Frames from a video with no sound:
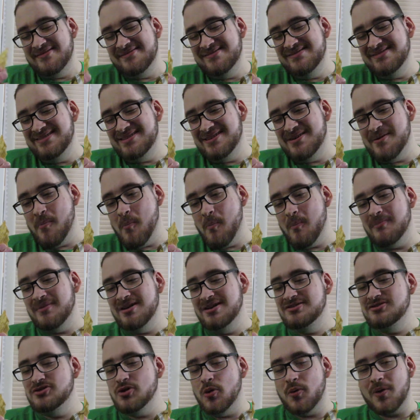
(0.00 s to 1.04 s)
You know,
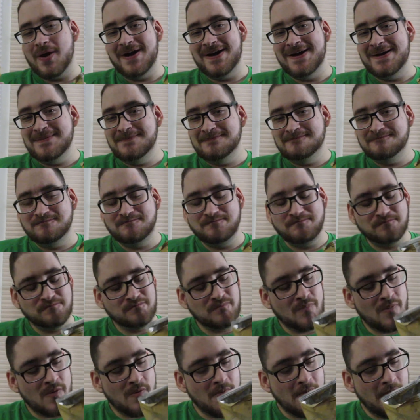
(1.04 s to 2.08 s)
it's okay.
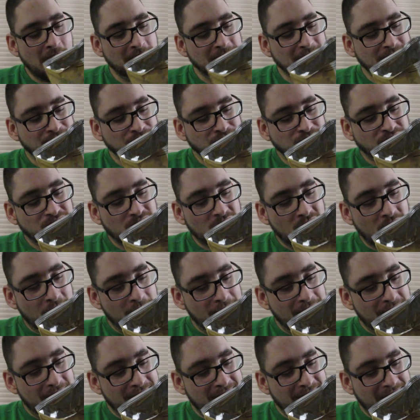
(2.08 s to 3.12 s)

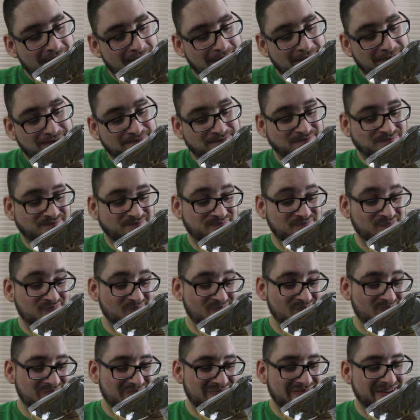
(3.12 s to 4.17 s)
But,
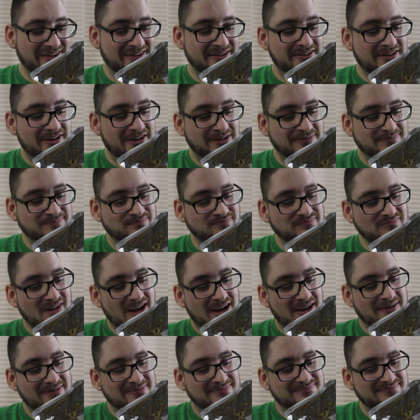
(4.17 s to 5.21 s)
you know,
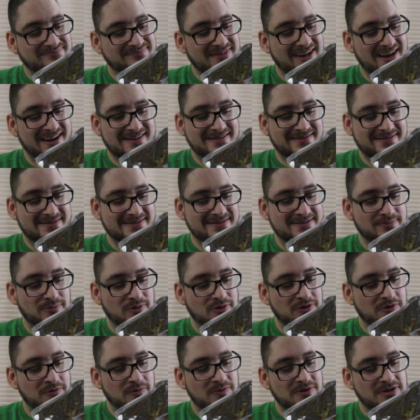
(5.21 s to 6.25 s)
I'm kind of
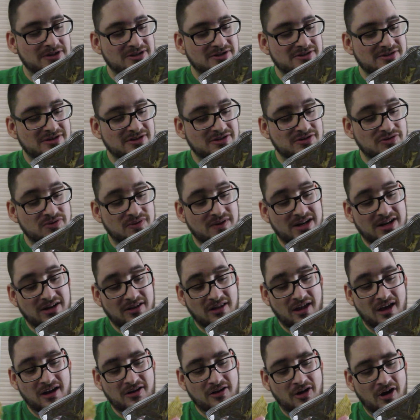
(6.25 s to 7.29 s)
disappointed with this because you get a
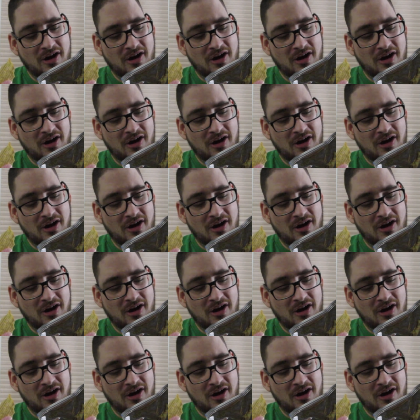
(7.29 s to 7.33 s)
lot of